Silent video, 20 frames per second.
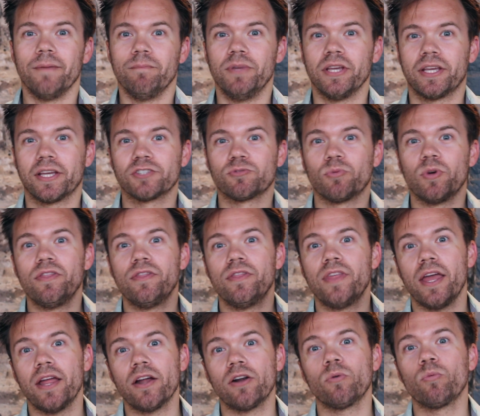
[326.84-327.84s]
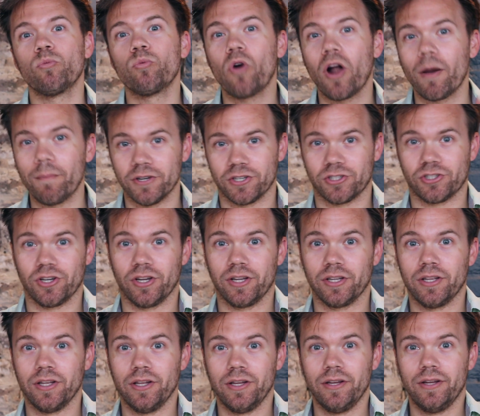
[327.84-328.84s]
Because when they are
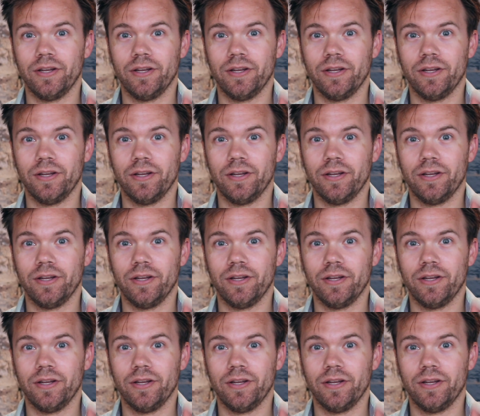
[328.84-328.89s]
rubbishing